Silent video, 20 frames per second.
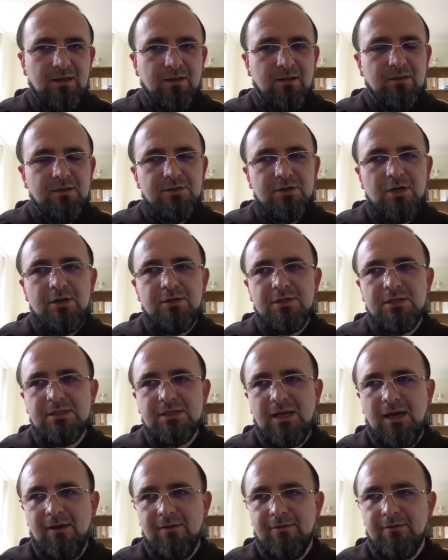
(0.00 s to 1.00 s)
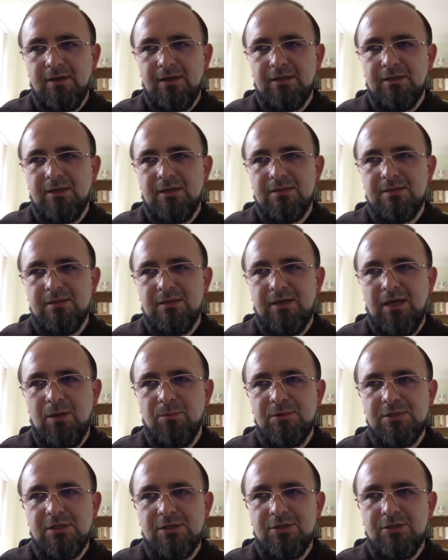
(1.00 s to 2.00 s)
The Church is Catholic, as the
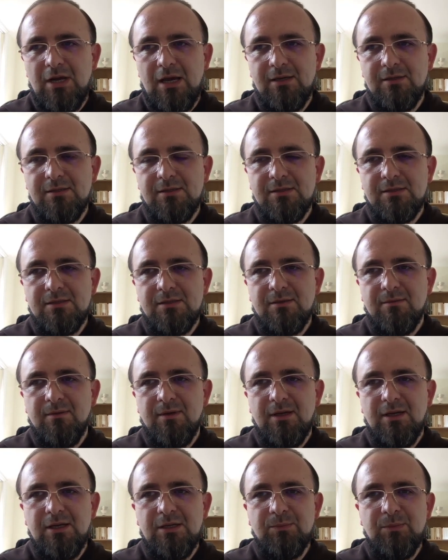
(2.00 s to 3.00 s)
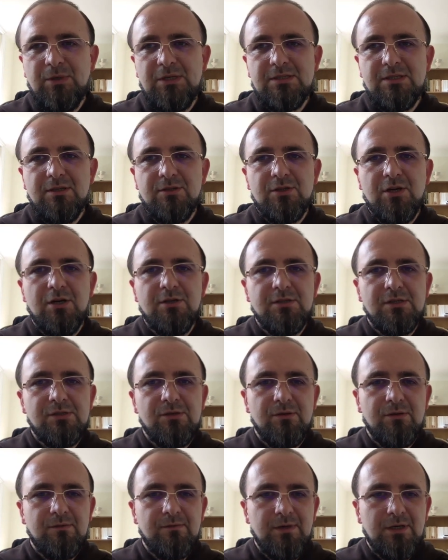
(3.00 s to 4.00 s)
name suggests. It means the Church is
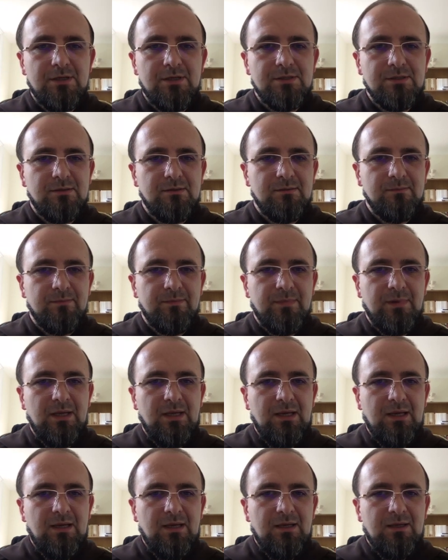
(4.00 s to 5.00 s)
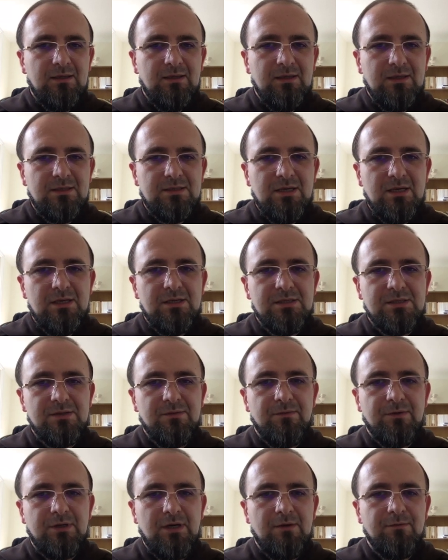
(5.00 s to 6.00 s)
universal, it is
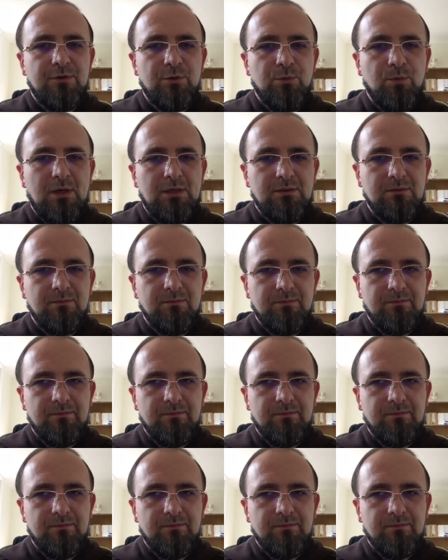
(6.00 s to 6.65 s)
for everyone.